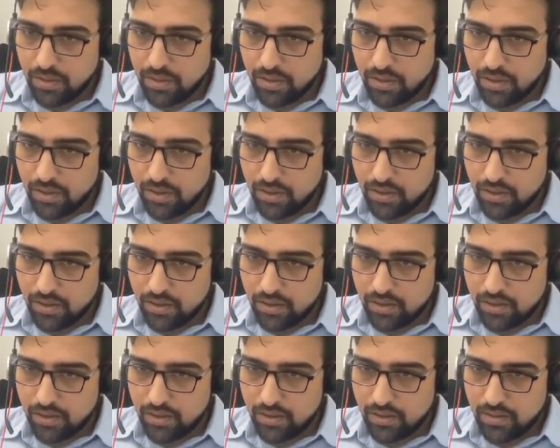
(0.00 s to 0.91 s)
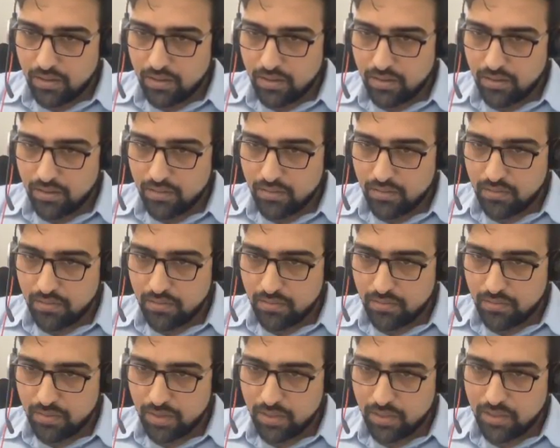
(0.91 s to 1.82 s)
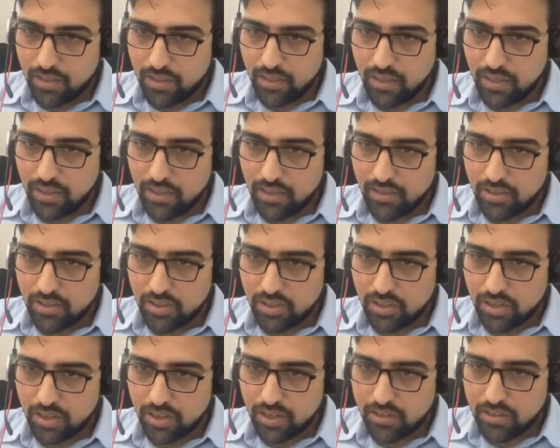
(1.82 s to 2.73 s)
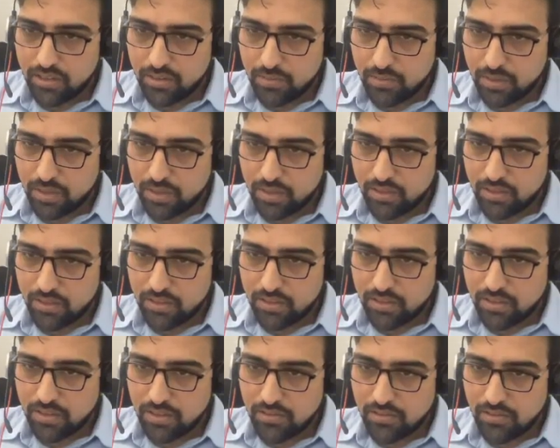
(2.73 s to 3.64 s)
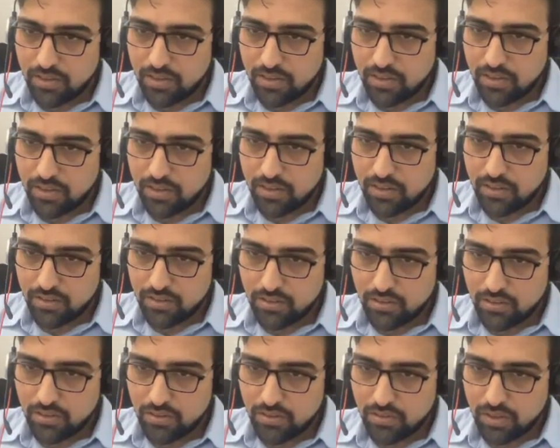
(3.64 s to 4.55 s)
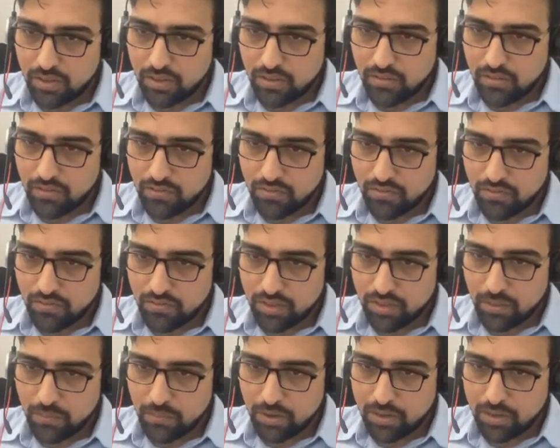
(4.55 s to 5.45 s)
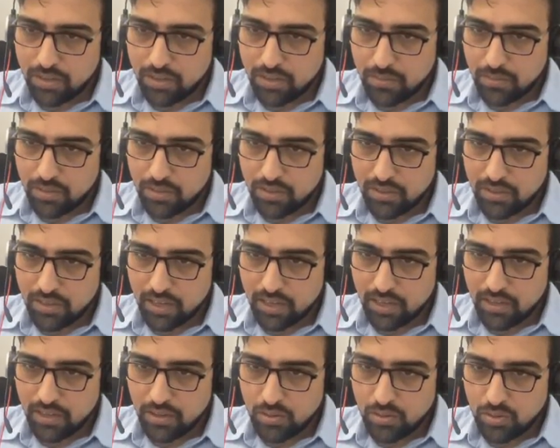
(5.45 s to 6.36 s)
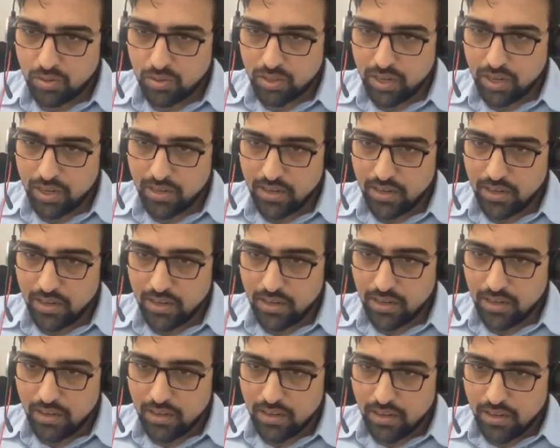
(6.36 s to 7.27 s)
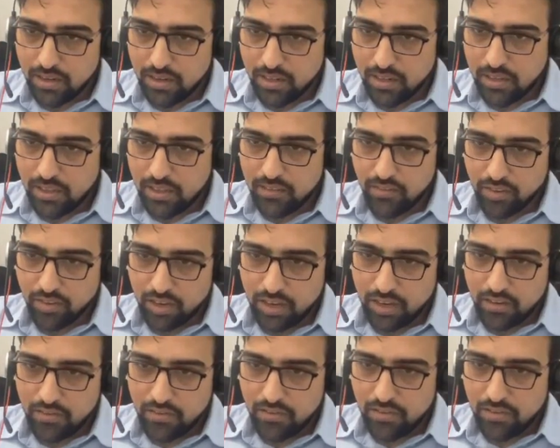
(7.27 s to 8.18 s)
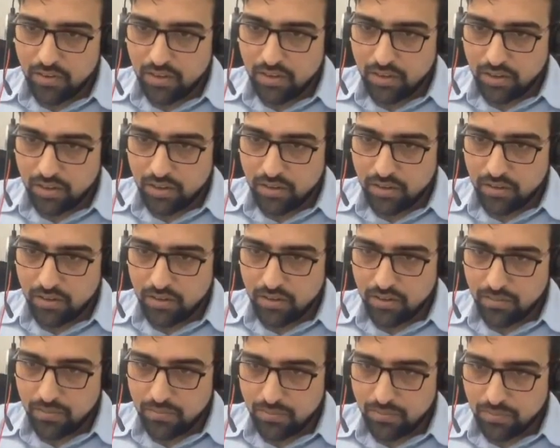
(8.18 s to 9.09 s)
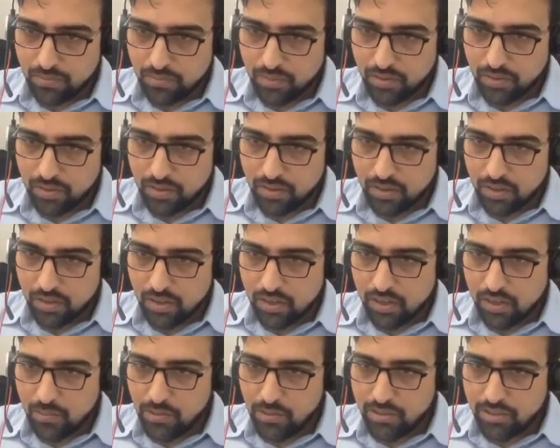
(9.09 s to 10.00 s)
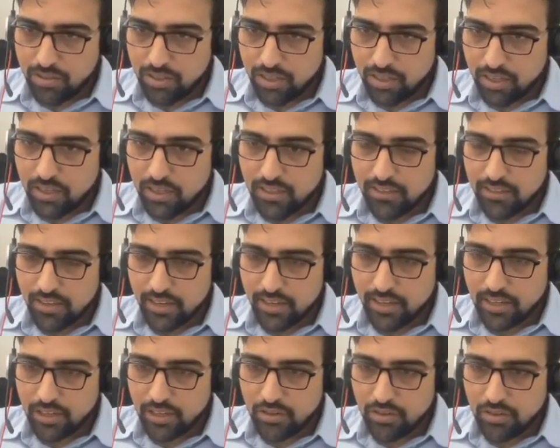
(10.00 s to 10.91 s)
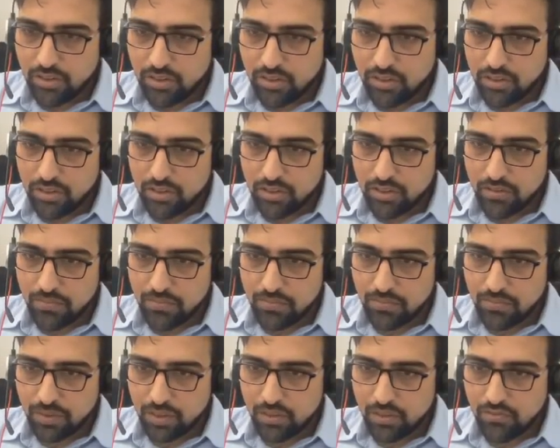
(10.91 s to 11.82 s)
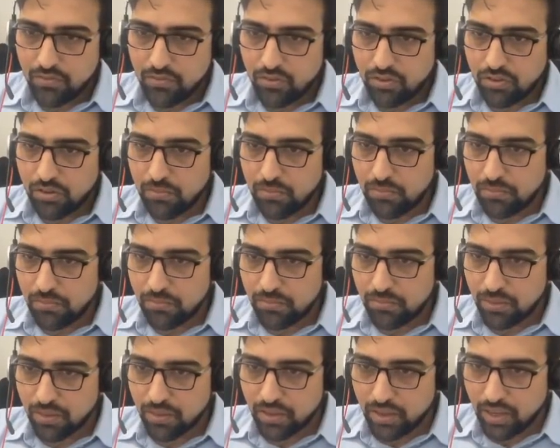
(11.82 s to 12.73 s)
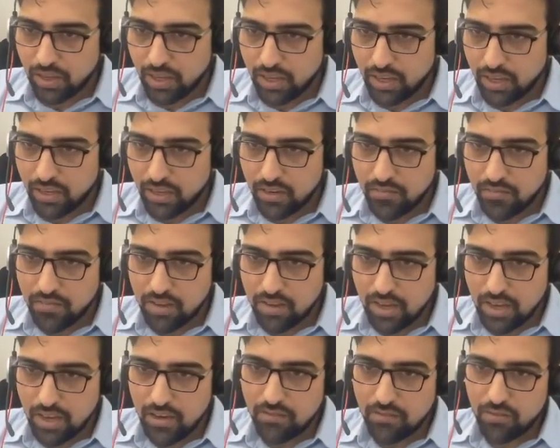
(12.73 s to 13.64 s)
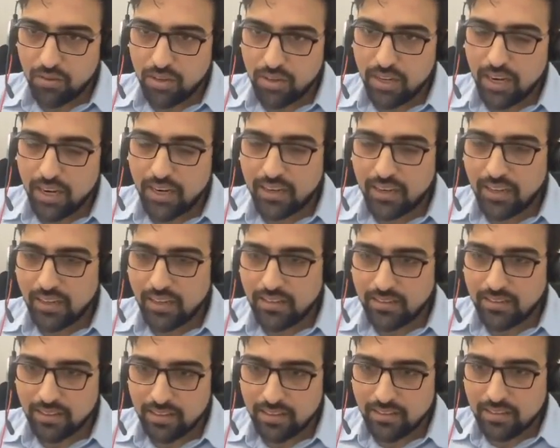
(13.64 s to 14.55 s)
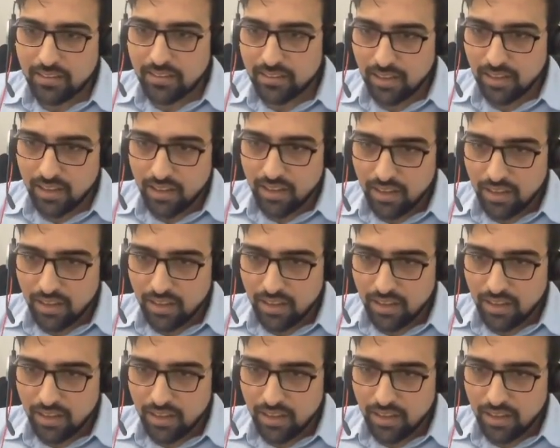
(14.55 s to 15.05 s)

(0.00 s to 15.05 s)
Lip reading: yeah, I think yeah, Chitra has a spare instance as well. So one of the participants can use that. I think we have 100 plus attendees right now in the forum, and we have only 80 instances.